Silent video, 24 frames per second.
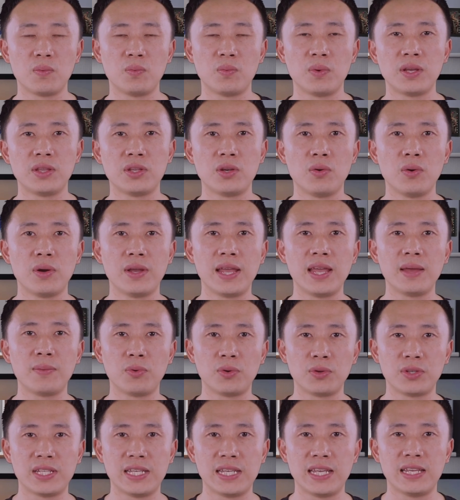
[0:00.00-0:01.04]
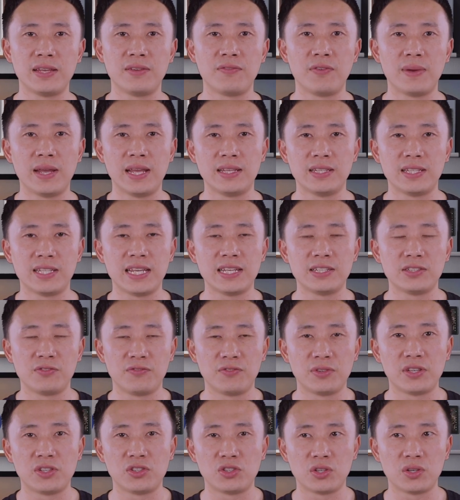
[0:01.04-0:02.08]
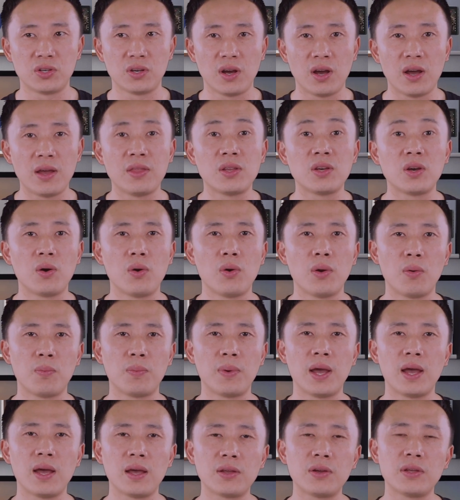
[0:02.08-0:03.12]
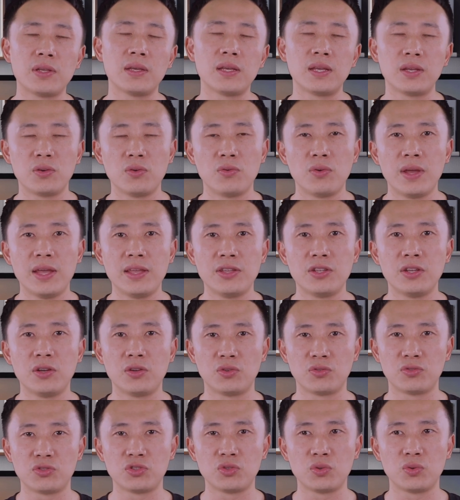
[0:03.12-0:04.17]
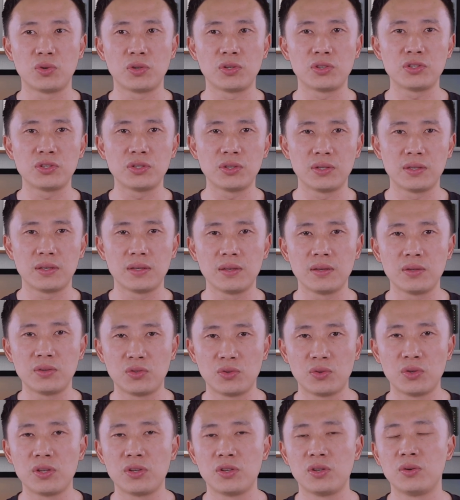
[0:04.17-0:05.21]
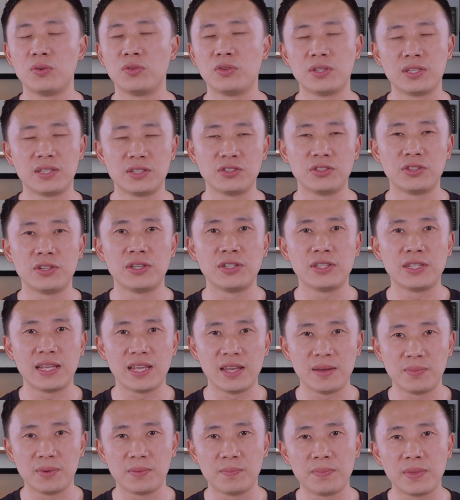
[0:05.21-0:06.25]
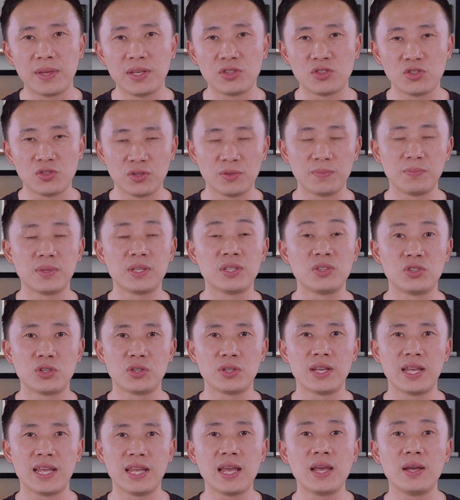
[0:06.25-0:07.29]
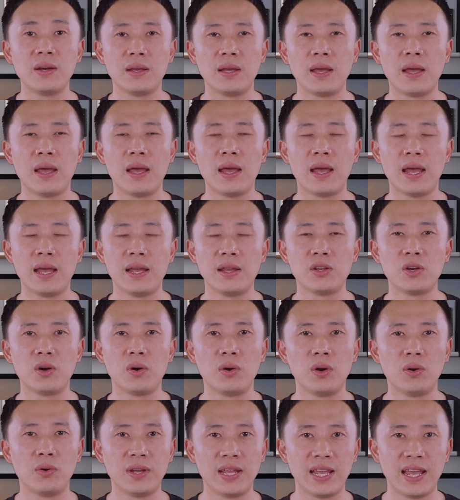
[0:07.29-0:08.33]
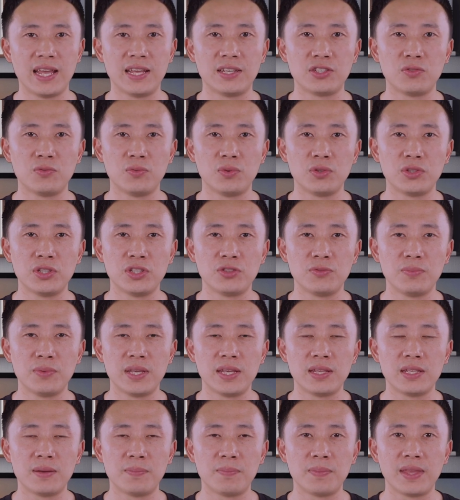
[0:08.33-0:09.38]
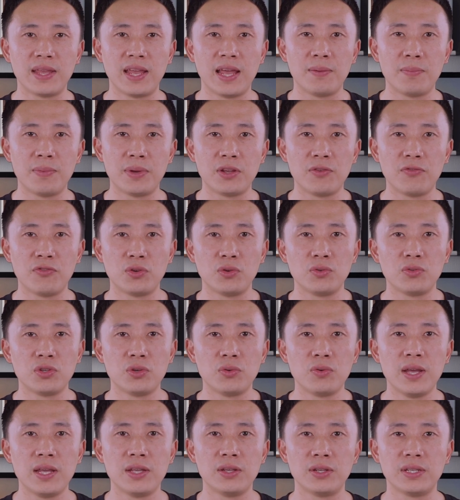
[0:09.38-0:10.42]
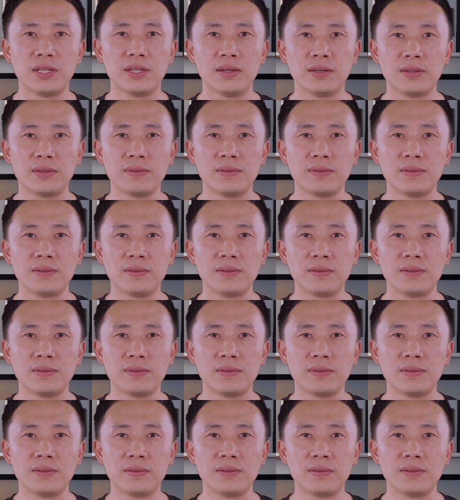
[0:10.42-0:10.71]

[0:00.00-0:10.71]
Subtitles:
When you enable the Invite Guest feature on YoloBox, it creates a new source. You can use this to set up a picture-in-picture layout, and YoloCast will display the PIP view directly.